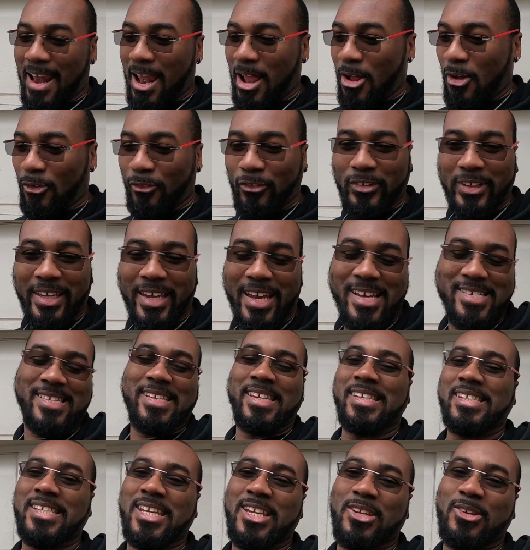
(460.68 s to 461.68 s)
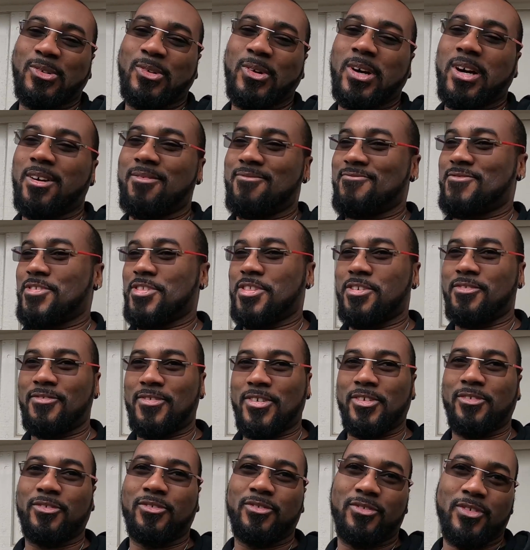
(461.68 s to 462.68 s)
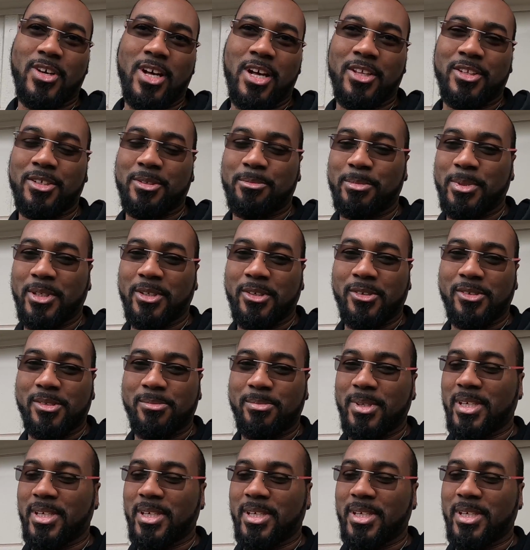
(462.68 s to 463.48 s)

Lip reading: hopefully you guys continue on for the other builds,